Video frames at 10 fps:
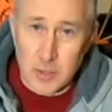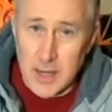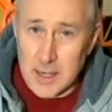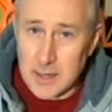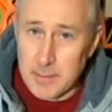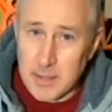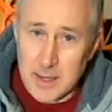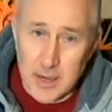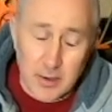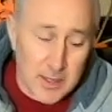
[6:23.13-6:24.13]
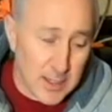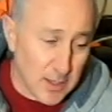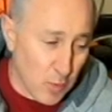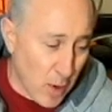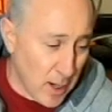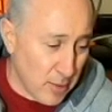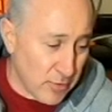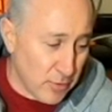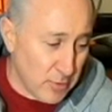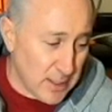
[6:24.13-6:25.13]
We're not going to be carrying any water
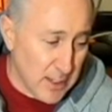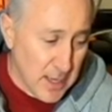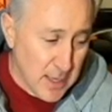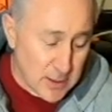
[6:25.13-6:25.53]
through it.